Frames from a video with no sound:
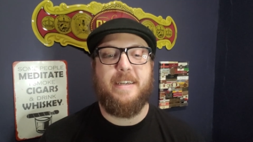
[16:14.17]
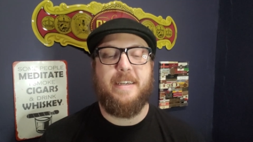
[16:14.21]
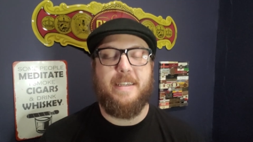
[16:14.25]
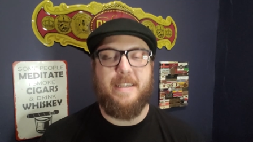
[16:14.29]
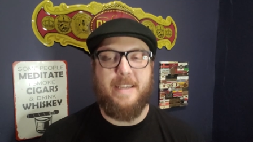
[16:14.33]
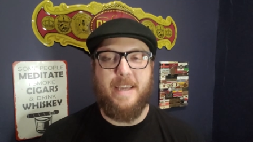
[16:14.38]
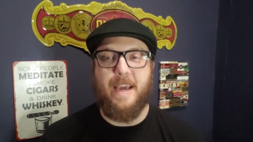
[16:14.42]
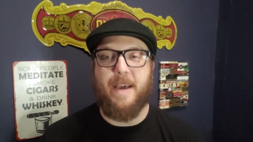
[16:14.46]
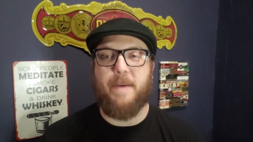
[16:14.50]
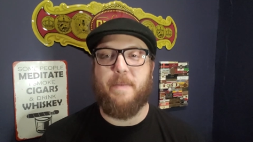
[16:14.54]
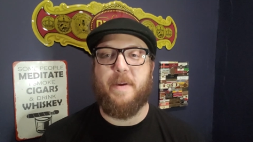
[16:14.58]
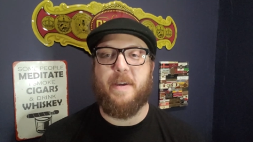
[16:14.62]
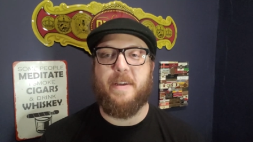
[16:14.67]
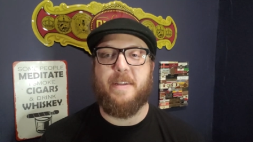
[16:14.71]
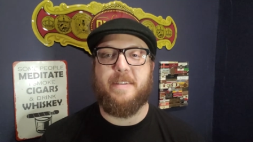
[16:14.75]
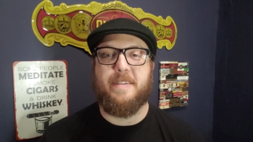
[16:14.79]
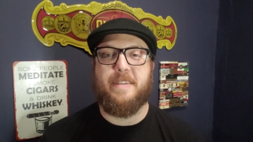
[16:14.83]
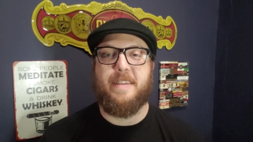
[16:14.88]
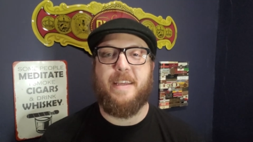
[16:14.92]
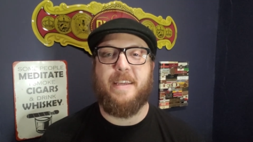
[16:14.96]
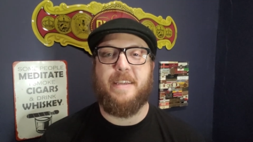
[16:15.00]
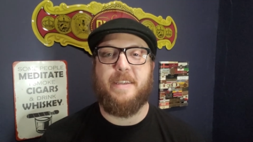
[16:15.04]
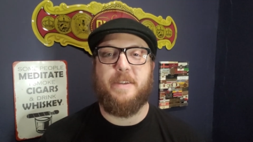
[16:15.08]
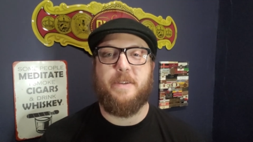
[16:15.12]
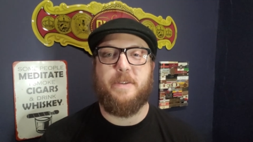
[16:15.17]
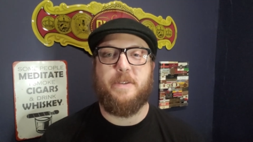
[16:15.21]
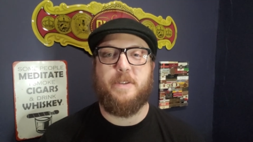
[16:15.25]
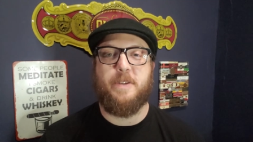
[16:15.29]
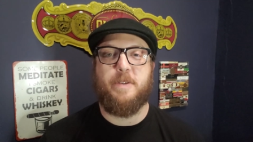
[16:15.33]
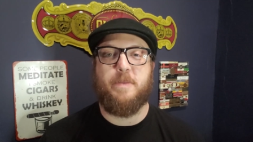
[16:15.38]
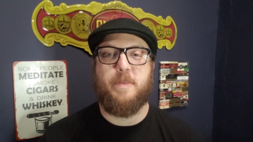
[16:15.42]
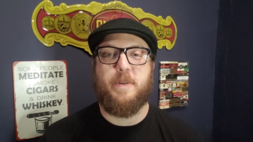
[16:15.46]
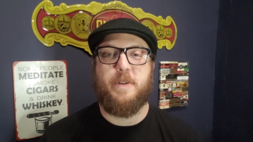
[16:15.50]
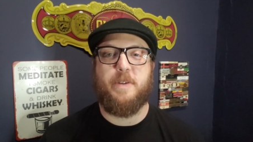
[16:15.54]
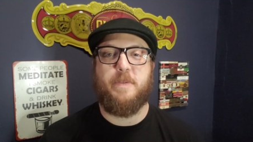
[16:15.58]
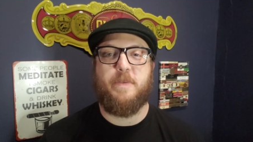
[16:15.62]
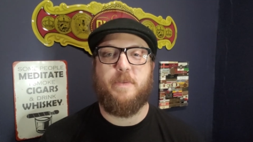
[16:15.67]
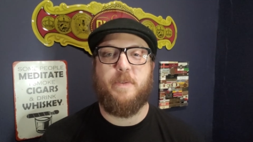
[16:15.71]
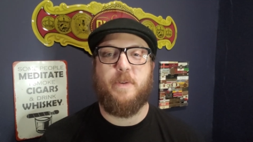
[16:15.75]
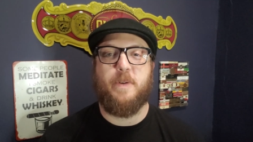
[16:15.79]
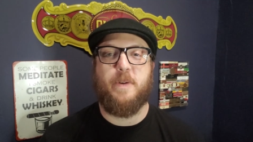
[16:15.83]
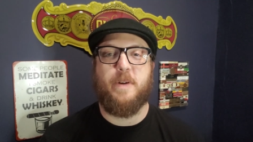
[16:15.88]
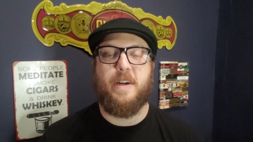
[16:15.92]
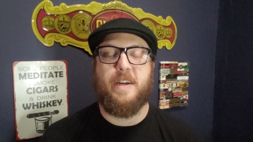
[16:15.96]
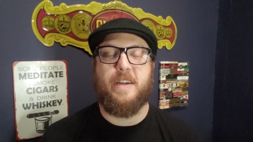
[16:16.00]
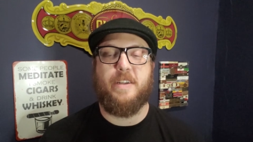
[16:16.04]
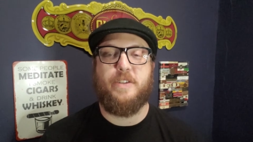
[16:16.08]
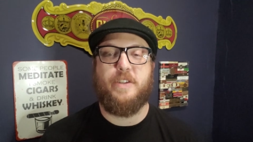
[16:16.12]
yeah, man, thank you so much for
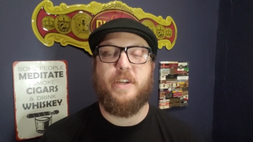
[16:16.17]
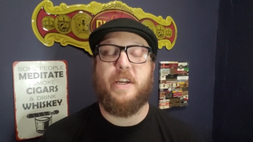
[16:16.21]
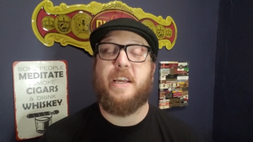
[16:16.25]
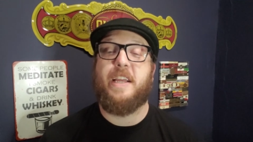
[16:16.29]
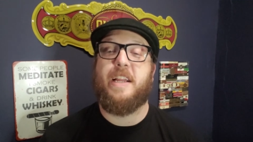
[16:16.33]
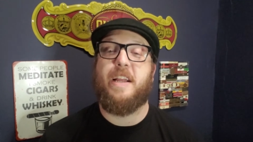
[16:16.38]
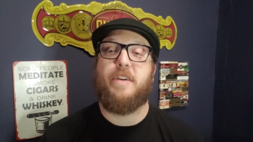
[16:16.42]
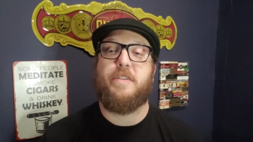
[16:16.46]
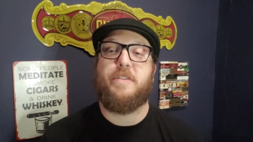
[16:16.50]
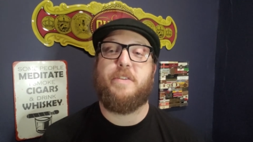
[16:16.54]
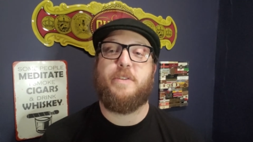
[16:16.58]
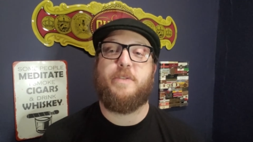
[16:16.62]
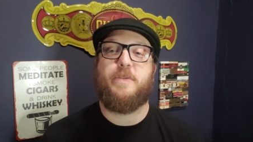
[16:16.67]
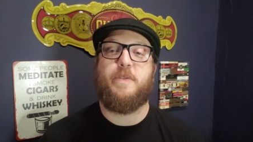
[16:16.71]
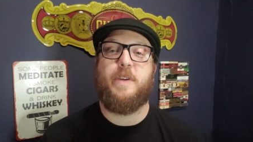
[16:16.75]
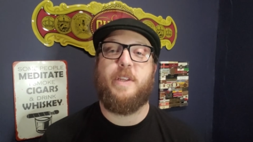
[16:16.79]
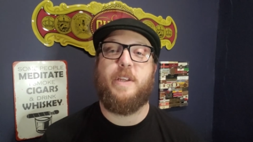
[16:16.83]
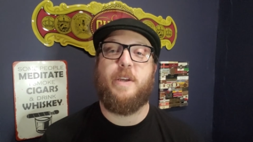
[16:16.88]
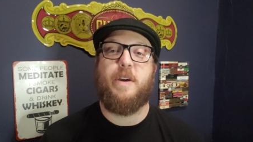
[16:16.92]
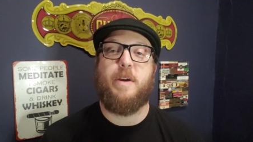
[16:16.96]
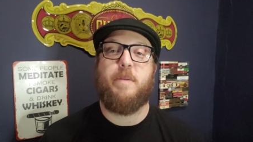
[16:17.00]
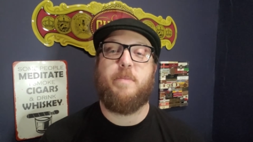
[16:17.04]
checking out this video.